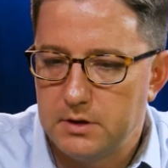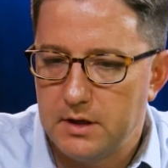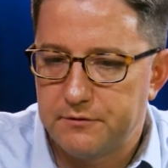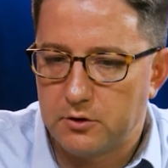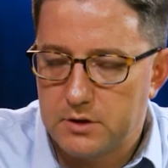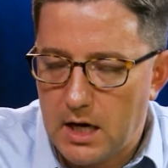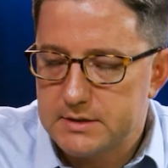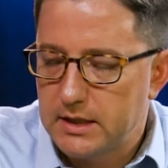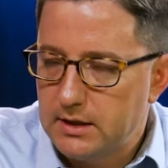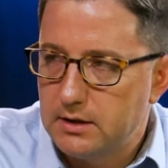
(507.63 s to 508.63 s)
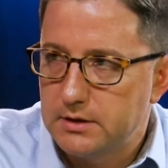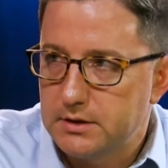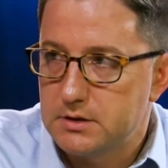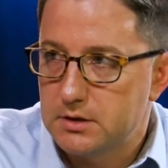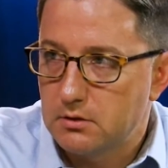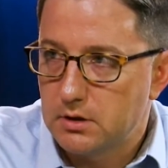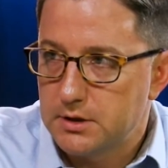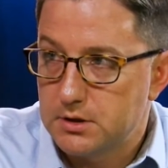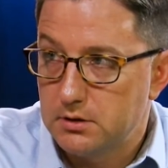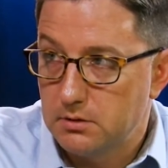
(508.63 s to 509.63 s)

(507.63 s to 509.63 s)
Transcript: if they're not taking into consideration the